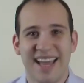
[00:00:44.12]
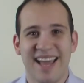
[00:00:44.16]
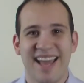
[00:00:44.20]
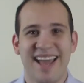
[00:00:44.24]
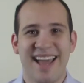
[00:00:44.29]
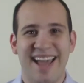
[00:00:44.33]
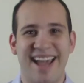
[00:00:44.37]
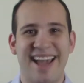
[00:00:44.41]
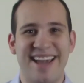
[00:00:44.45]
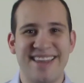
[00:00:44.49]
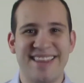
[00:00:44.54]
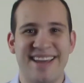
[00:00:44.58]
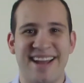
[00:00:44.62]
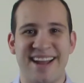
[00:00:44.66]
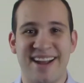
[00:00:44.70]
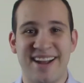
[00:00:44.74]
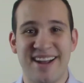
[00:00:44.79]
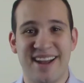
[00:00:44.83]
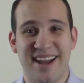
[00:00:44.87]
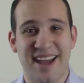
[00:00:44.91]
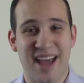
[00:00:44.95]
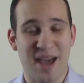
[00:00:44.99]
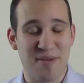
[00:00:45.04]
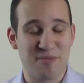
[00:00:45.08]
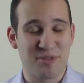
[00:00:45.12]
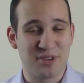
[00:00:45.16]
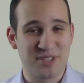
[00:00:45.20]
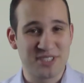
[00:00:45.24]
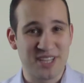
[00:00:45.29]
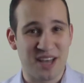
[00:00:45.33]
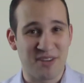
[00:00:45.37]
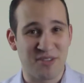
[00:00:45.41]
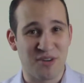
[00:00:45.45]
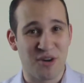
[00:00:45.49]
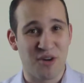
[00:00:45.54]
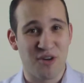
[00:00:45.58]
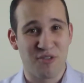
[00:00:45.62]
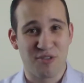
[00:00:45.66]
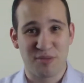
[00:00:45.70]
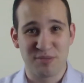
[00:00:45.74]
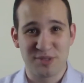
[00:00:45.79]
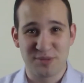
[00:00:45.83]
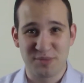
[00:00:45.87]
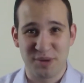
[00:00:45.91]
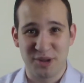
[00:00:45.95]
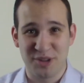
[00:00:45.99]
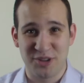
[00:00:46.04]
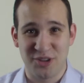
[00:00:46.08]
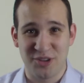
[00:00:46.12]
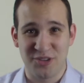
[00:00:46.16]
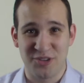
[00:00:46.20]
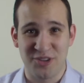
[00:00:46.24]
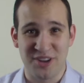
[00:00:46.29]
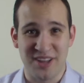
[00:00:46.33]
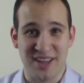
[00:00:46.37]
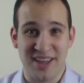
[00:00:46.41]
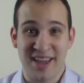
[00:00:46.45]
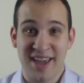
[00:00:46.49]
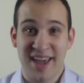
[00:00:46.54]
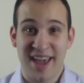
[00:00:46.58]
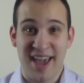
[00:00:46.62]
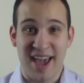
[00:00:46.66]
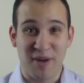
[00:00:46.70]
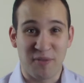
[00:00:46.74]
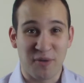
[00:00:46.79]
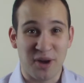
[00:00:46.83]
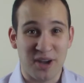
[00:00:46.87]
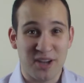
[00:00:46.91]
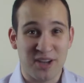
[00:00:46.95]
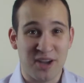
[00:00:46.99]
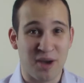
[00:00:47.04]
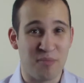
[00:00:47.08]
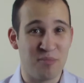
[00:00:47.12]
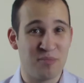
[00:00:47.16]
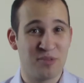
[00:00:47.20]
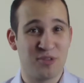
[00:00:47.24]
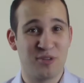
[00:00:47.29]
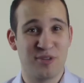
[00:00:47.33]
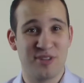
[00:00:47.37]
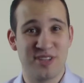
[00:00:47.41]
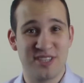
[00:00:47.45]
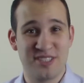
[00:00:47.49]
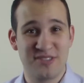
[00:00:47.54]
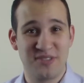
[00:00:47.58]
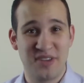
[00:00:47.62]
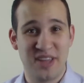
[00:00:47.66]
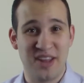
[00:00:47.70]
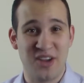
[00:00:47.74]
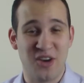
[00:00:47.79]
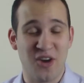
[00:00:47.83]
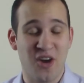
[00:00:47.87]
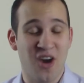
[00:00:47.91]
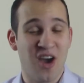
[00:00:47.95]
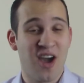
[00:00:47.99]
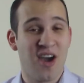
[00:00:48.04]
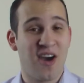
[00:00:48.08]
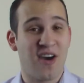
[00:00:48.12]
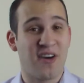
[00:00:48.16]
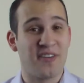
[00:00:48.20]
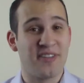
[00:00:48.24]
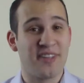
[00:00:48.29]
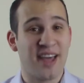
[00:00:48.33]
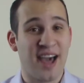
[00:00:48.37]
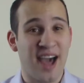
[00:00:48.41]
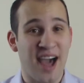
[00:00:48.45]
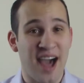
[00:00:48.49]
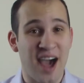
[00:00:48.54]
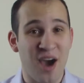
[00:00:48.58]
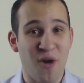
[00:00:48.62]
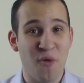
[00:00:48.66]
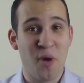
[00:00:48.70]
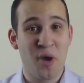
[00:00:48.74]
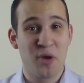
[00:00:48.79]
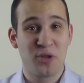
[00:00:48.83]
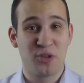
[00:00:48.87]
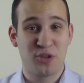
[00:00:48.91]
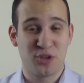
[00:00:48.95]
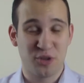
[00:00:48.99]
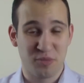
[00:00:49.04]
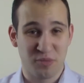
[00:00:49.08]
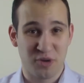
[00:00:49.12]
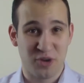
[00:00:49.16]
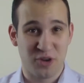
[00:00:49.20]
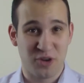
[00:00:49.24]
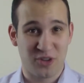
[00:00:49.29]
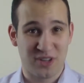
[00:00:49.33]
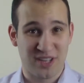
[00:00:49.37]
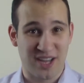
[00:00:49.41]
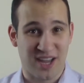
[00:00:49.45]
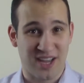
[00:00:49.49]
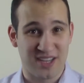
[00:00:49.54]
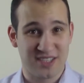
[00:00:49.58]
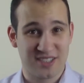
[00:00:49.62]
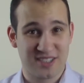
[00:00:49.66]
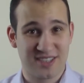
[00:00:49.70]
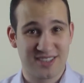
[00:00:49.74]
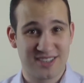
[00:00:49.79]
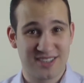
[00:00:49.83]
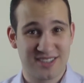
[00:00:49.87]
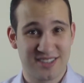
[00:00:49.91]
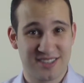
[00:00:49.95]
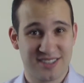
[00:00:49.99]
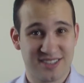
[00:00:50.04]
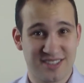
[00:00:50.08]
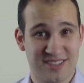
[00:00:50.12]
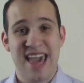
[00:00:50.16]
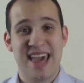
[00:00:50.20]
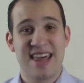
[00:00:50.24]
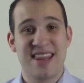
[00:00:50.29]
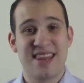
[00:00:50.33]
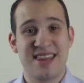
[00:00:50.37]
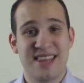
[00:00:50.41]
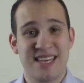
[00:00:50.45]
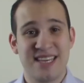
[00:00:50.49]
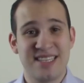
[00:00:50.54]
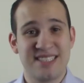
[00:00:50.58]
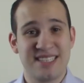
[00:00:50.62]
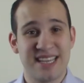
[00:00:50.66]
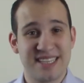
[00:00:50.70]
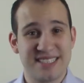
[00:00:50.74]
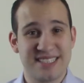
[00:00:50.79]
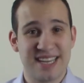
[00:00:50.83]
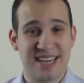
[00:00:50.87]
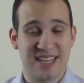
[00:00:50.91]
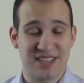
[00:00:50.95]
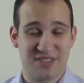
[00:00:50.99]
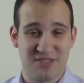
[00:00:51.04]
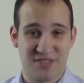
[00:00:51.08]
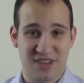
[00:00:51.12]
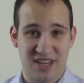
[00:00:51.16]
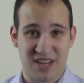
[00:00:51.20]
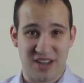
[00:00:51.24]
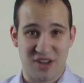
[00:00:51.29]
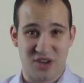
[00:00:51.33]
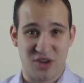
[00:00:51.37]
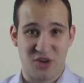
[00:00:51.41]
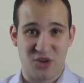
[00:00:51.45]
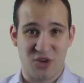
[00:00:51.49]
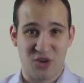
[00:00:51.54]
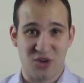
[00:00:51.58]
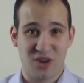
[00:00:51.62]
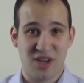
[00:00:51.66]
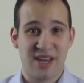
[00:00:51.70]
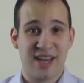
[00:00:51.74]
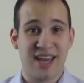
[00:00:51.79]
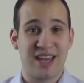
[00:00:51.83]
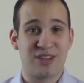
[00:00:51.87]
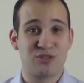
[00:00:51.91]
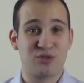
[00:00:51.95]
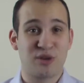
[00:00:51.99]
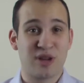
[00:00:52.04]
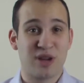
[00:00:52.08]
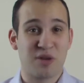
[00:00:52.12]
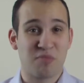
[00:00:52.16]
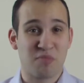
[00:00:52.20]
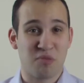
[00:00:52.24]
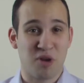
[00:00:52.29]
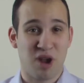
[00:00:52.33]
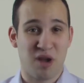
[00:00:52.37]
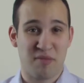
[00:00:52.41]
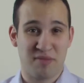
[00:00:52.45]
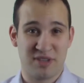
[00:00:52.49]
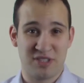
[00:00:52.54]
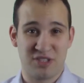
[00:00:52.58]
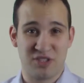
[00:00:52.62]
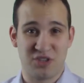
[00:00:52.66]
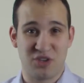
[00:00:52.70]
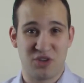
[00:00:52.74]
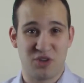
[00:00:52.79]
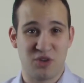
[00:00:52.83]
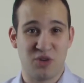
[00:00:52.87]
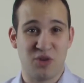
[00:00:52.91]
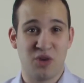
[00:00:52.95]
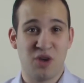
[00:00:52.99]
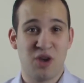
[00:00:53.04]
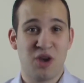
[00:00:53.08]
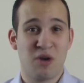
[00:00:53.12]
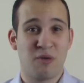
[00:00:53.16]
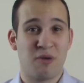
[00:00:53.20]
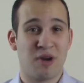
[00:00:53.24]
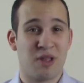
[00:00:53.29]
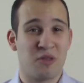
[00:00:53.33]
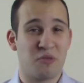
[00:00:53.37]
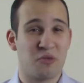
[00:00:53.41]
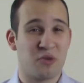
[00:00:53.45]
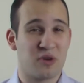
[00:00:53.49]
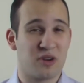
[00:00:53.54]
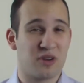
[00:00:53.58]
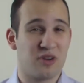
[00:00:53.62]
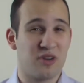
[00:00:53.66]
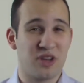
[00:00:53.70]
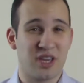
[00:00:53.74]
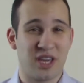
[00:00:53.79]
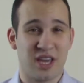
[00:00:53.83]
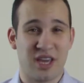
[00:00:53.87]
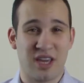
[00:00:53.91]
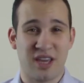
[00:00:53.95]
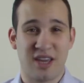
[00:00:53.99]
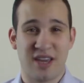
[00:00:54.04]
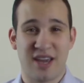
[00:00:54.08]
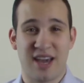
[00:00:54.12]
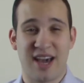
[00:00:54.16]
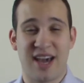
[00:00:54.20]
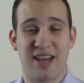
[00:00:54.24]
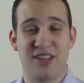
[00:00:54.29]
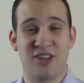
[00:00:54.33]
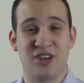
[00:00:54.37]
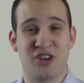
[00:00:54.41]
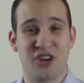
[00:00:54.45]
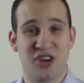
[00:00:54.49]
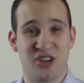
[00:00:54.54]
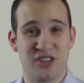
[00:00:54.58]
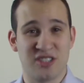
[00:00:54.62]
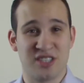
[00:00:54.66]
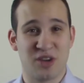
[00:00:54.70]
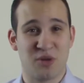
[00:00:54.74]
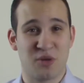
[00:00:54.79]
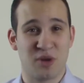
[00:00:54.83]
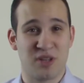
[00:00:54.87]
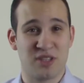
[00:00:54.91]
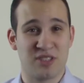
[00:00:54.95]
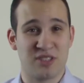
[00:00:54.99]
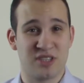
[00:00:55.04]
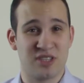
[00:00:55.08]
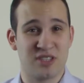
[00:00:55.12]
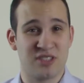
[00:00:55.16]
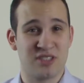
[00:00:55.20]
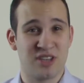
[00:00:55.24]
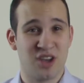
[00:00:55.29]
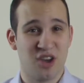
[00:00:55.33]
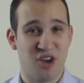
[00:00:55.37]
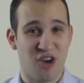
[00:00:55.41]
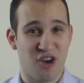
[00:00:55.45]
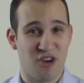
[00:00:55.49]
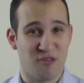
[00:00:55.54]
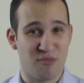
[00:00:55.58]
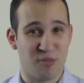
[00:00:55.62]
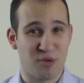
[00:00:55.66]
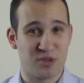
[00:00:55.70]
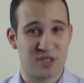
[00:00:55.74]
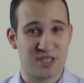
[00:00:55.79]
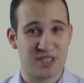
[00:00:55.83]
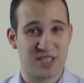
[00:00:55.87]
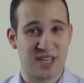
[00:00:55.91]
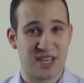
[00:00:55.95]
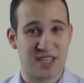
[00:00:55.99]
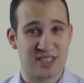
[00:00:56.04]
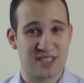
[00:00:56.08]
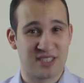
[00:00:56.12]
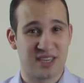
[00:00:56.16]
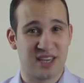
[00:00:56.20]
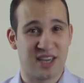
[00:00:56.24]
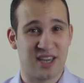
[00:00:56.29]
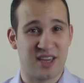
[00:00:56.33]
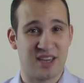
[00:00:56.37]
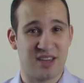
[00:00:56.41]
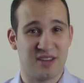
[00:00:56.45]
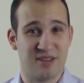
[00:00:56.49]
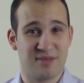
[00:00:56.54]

Hey there, I'm Gustavo from Spot on Uni and welcome to this video on how to monotask. This exact video is what I promised to you when we were looking at the consequences of multitasking.